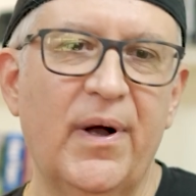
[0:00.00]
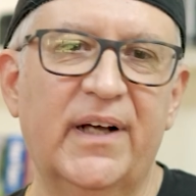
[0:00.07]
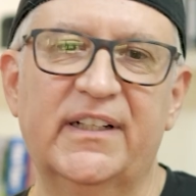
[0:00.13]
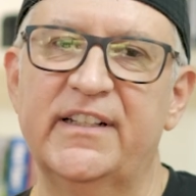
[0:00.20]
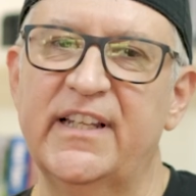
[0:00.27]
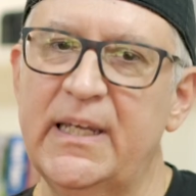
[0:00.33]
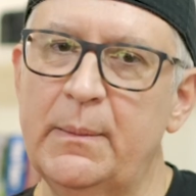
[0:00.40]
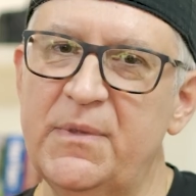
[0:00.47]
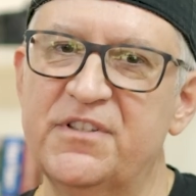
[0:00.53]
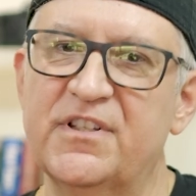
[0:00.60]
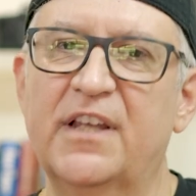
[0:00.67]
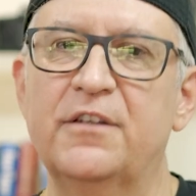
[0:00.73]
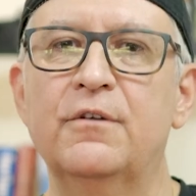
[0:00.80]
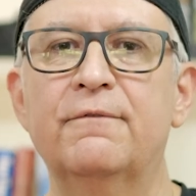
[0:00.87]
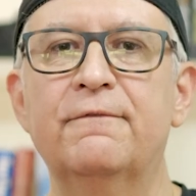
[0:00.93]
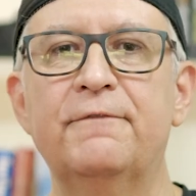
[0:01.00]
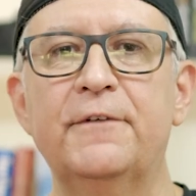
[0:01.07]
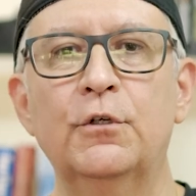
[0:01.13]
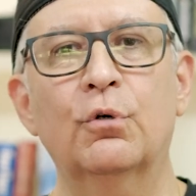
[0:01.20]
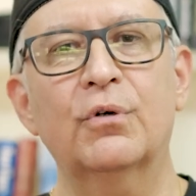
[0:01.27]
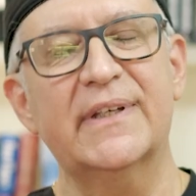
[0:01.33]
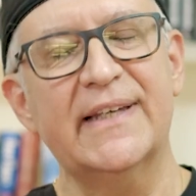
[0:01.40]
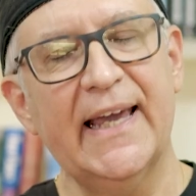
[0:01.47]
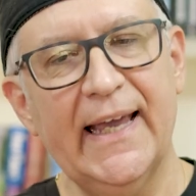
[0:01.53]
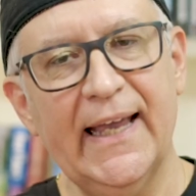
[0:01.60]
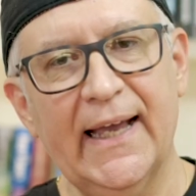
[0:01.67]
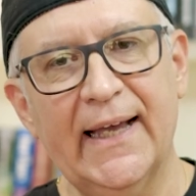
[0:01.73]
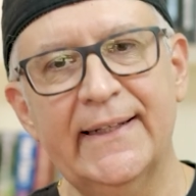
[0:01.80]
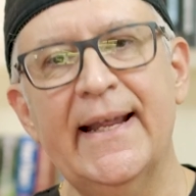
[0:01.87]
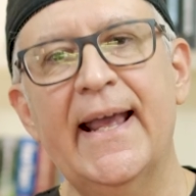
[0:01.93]
on an image that you feel
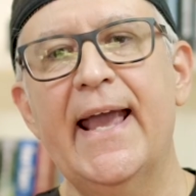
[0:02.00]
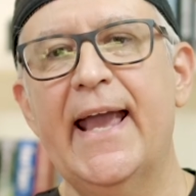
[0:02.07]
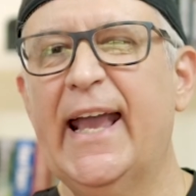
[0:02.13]
can